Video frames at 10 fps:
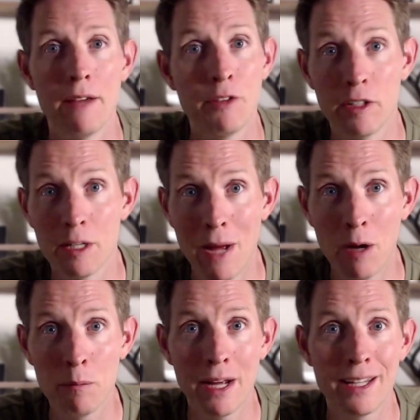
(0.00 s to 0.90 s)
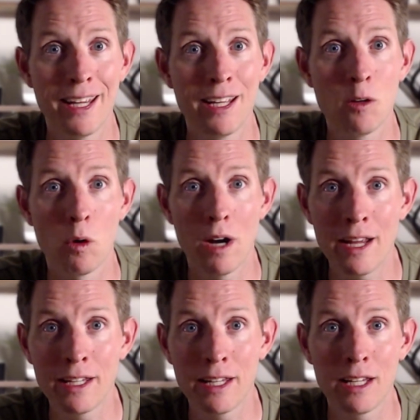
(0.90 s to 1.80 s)
If you're into mountain biking or
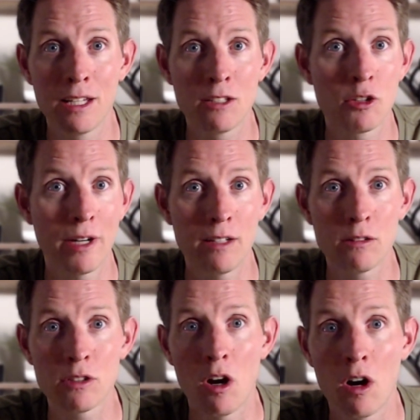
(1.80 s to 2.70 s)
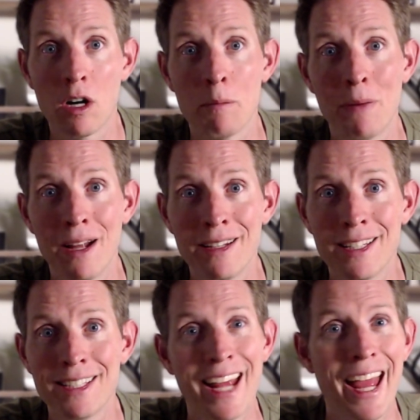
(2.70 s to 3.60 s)
hiking, trails are
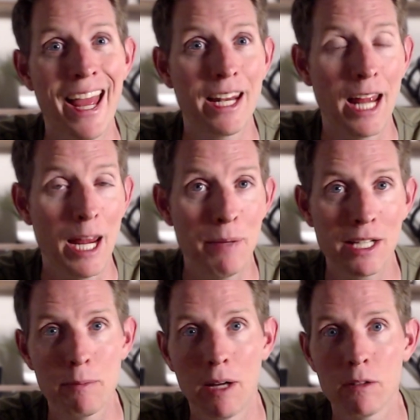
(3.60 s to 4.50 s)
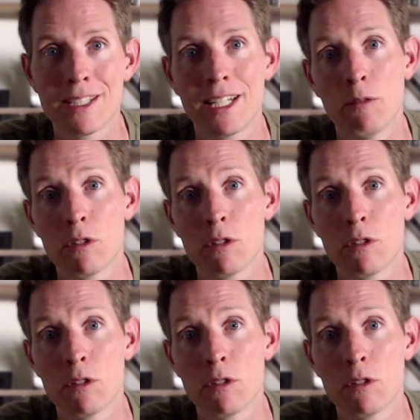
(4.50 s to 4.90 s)
abundant, and Apex Mountain Ski